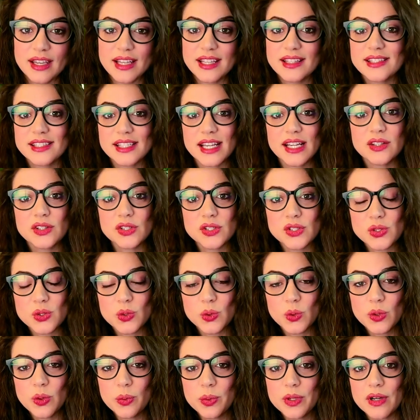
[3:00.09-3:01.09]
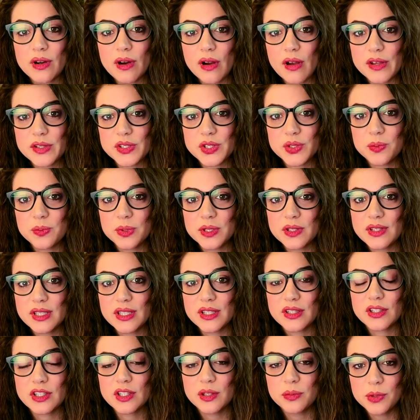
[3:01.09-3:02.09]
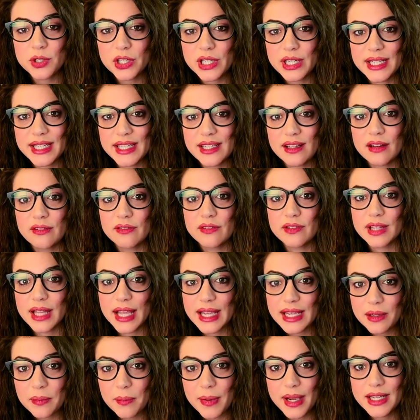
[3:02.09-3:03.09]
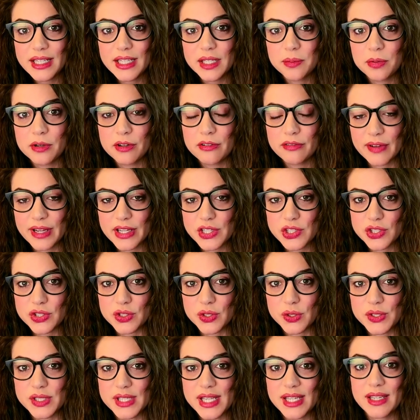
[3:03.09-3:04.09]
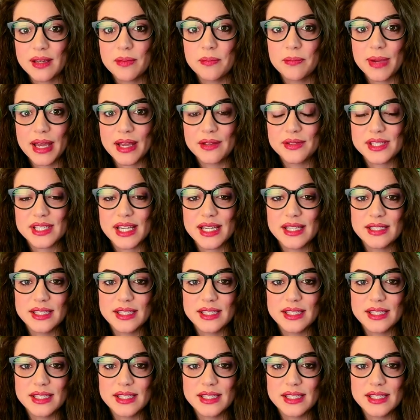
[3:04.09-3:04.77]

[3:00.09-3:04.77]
Inside the school, we are also building a community of like-minded professionals that can bounce